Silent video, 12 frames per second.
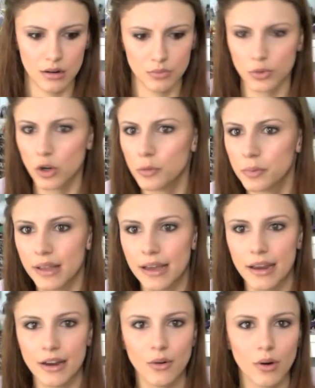role
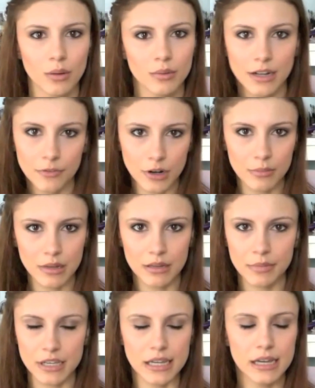play or whatever it may
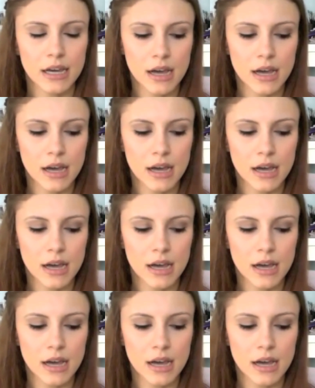be.